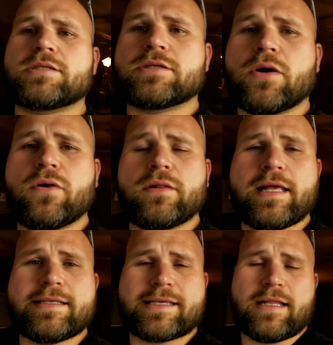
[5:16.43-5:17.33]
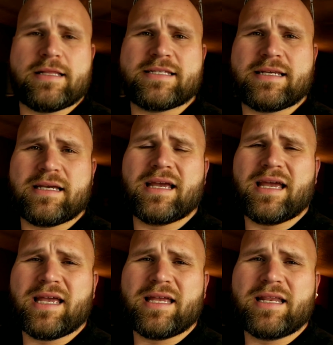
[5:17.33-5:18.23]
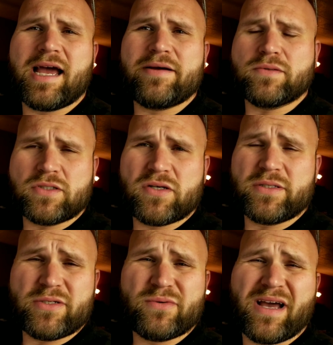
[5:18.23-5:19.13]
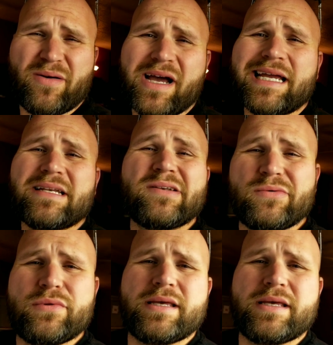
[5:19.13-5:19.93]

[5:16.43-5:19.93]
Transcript: so let's get listing and I will show you how I do